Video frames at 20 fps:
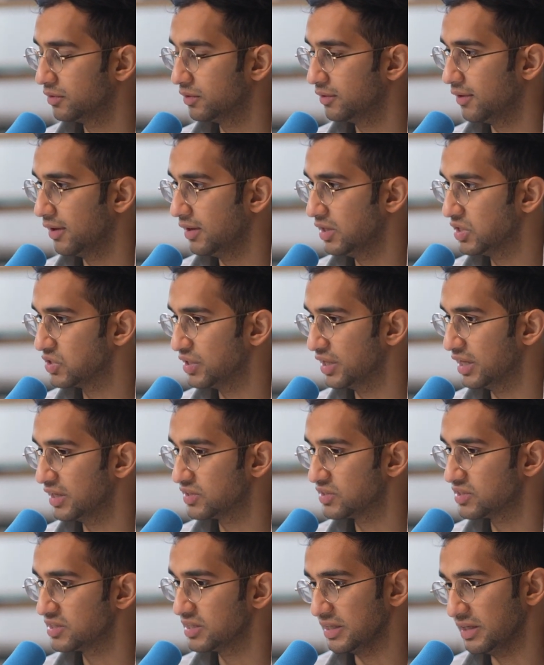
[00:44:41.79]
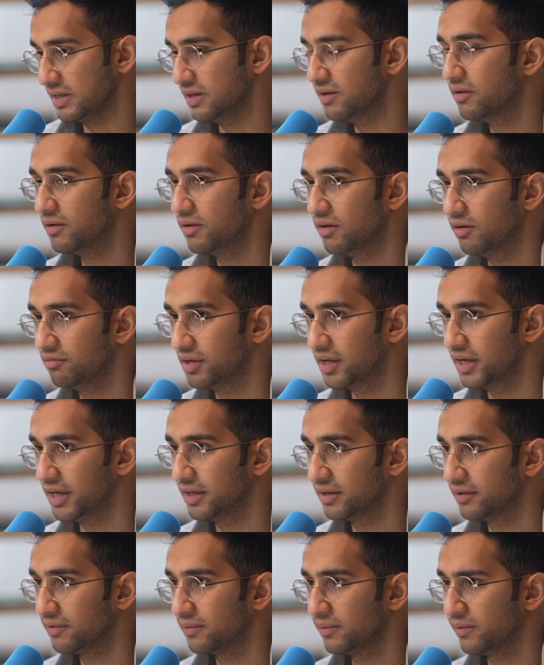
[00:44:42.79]
internet scene of
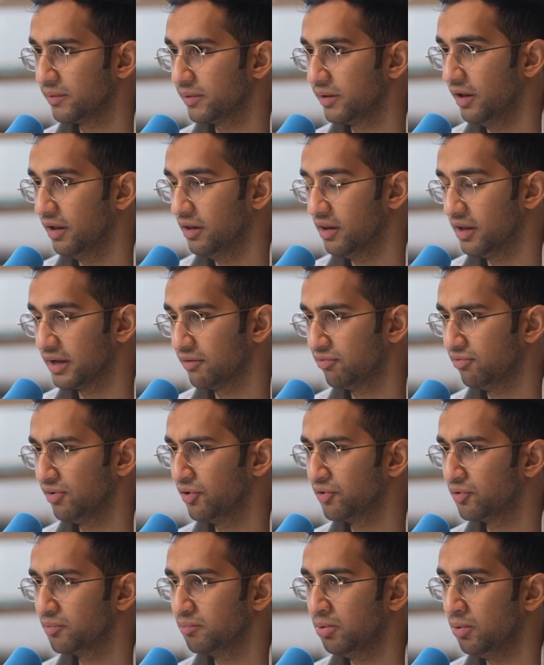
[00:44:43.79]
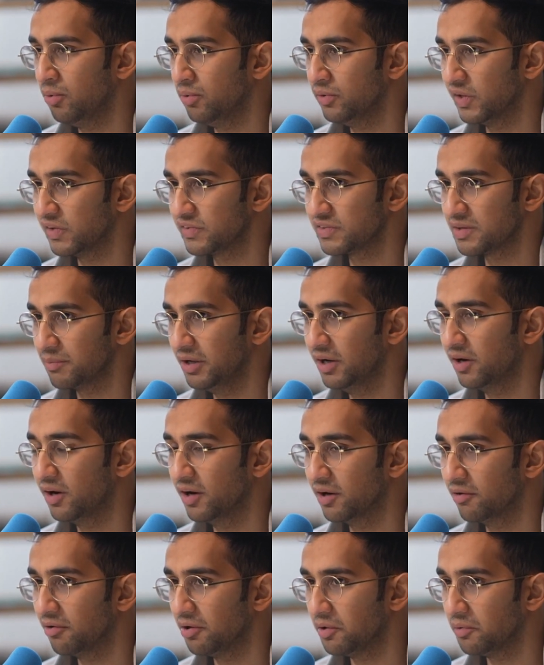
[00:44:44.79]
like, you know, like if Logan Paul does something
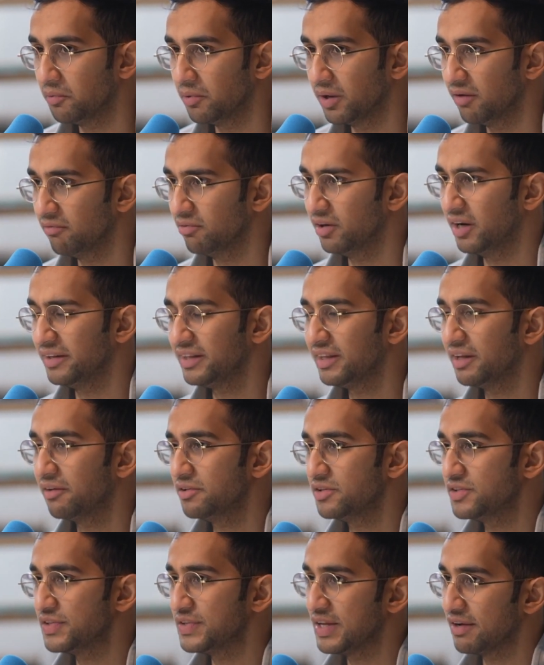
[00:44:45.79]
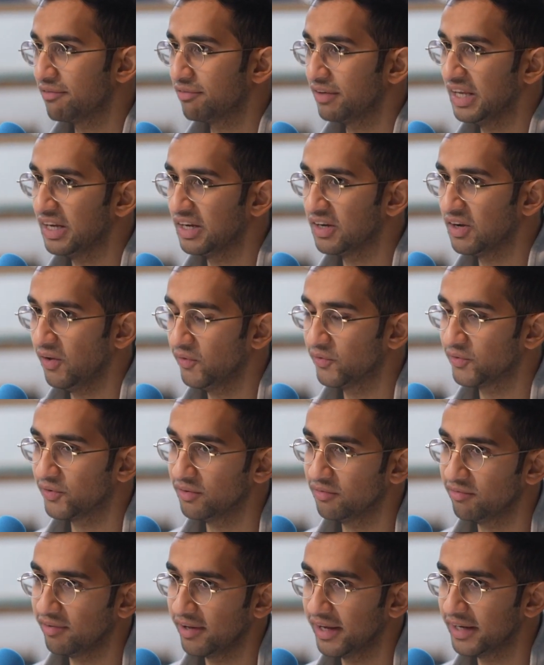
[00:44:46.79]
IRL, whatever, I think there is definitely a culture
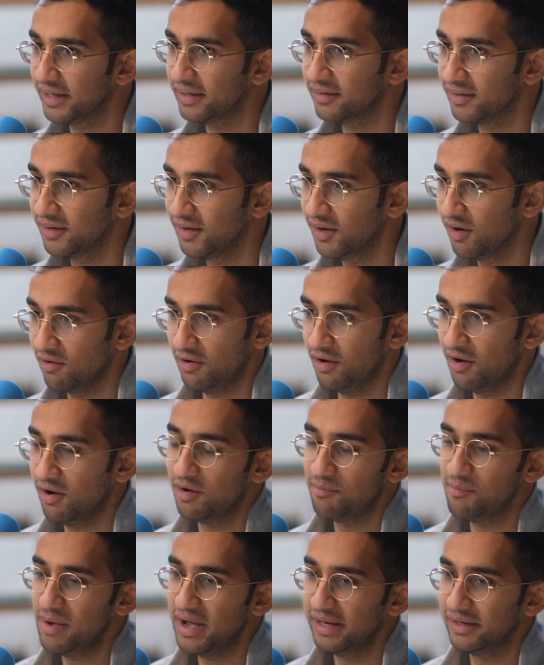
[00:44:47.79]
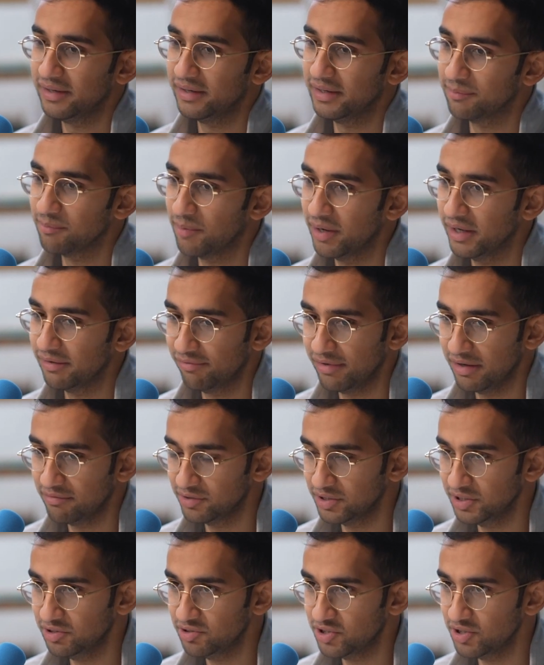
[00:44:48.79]
of like, oh man, like my
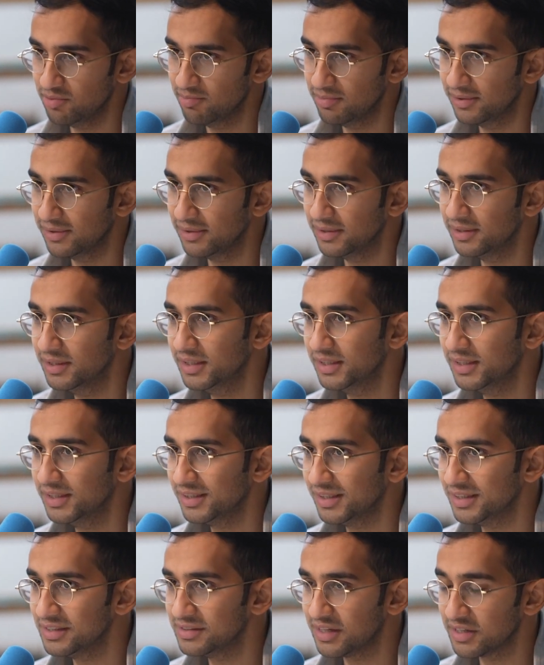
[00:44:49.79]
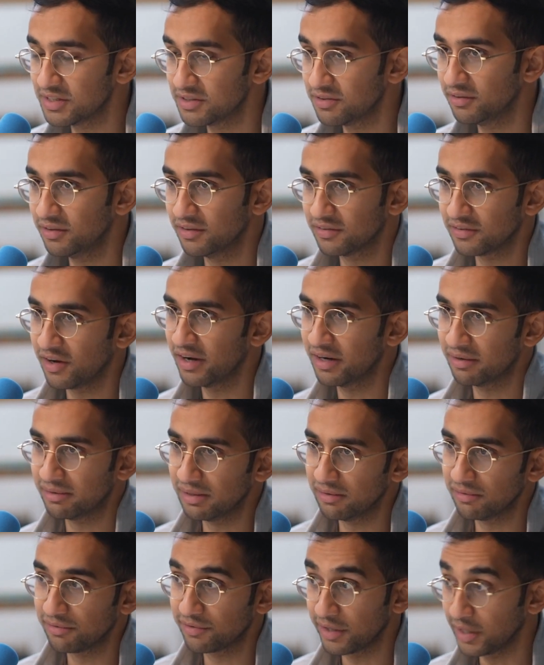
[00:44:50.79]
favorite YouTuber is like doing this
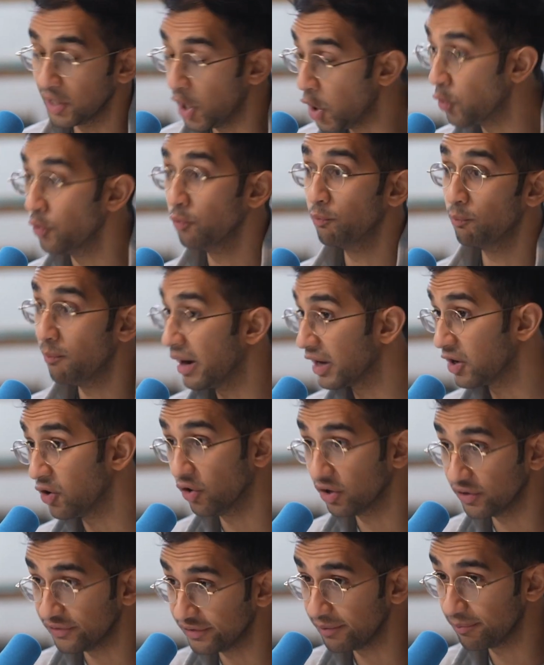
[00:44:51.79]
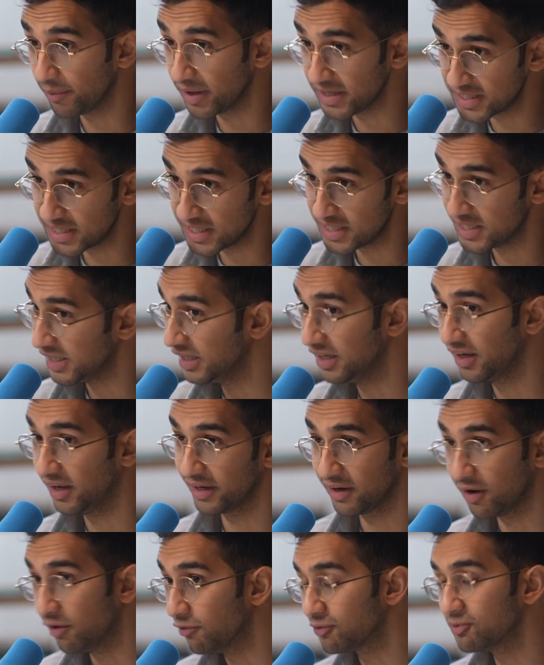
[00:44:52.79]
IRL thing. Oh my God, it's in my city.
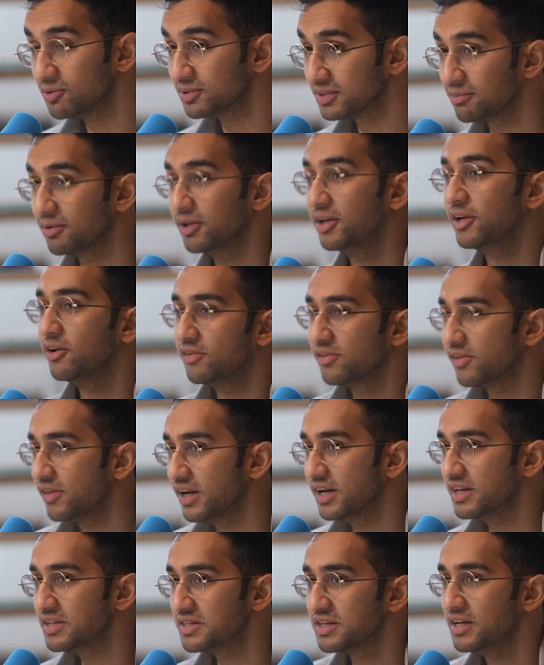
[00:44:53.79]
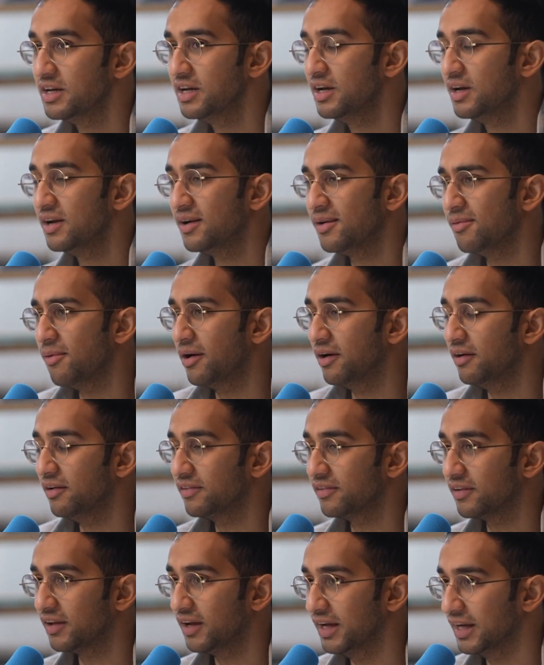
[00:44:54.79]
Like, of course I'm going to go to this.
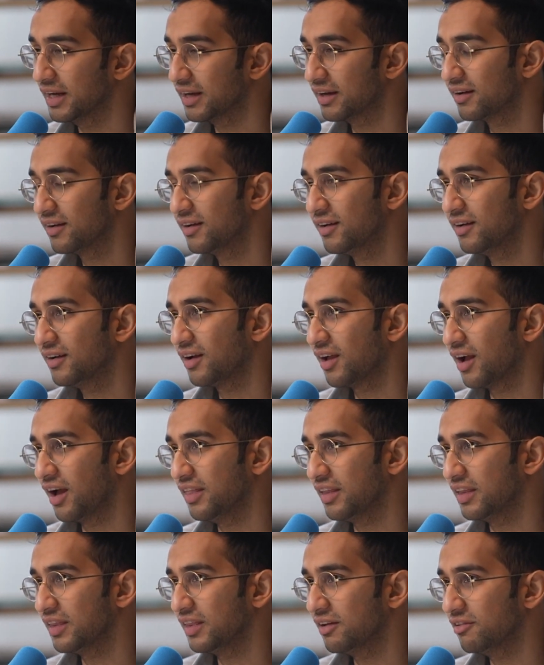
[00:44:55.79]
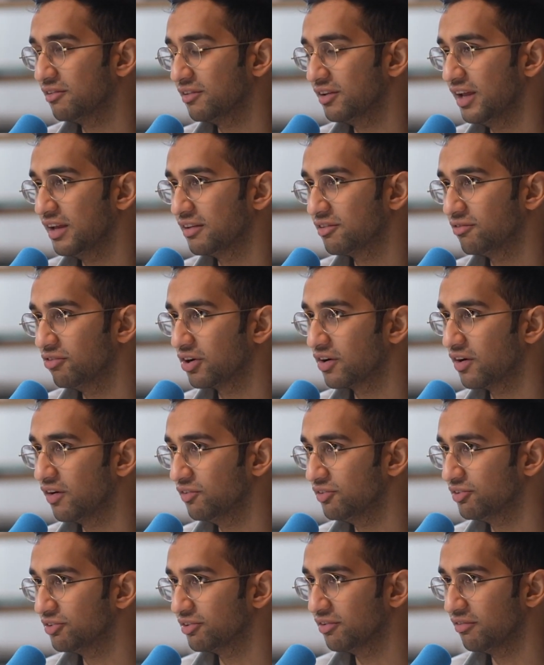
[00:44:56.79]
Whereas like, I think there's less of a
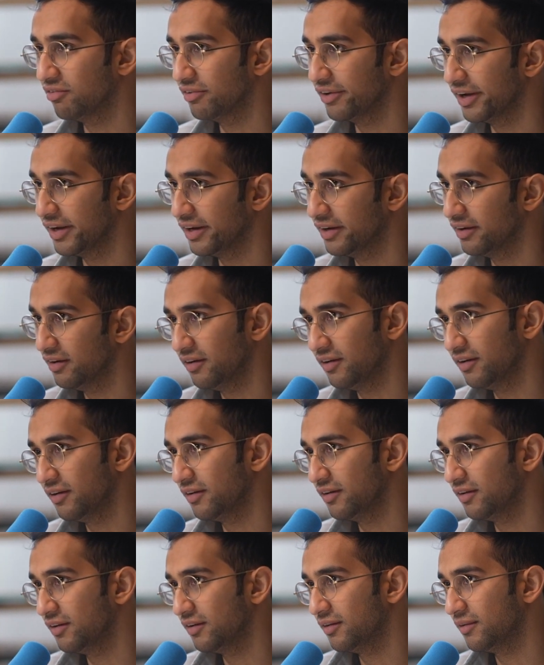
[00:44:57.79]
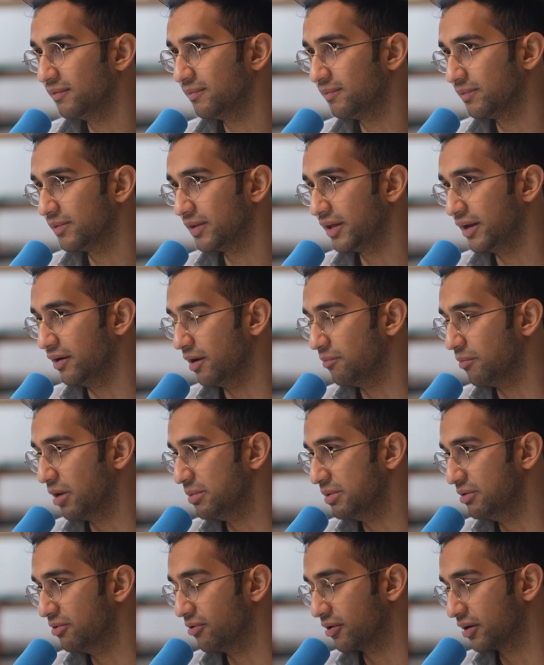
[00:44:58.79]
culture of like, I don't know, I might
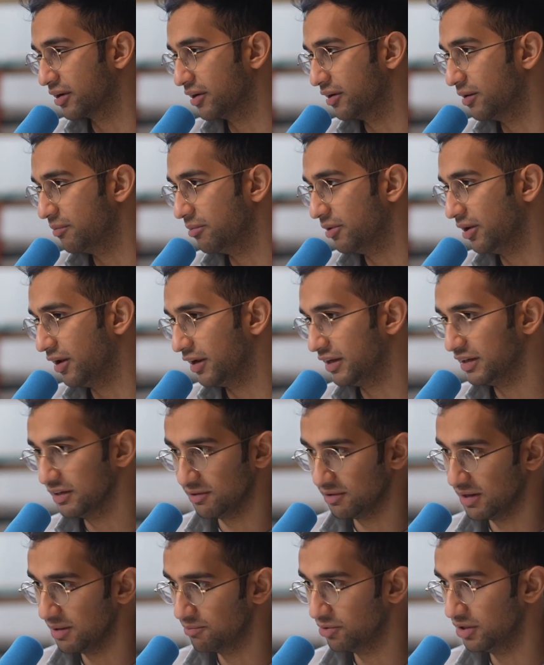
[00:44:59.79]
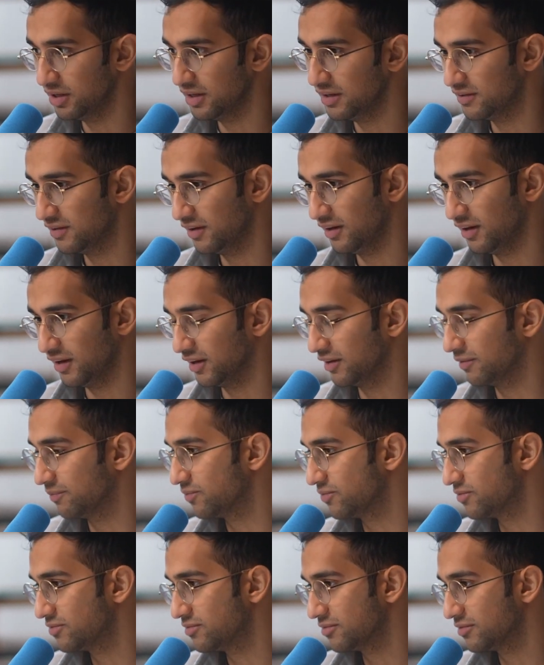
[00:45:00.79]
be wrong here, but like, oh, I'm really into like
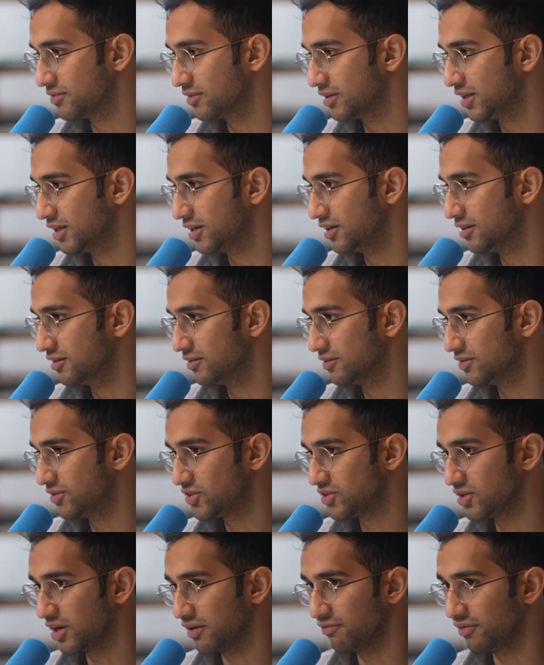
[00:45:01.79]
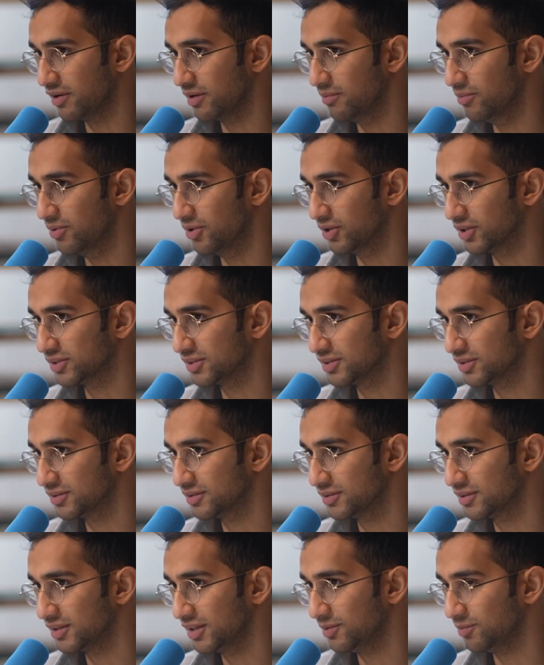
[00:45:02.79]
sci-fi books
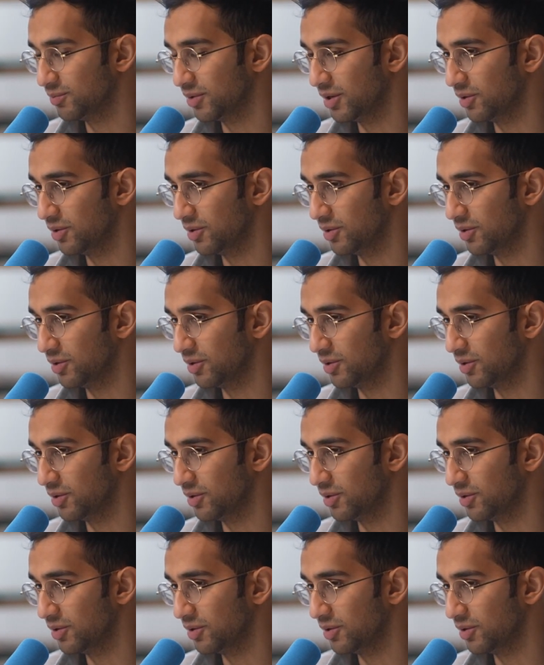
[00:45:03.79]
and my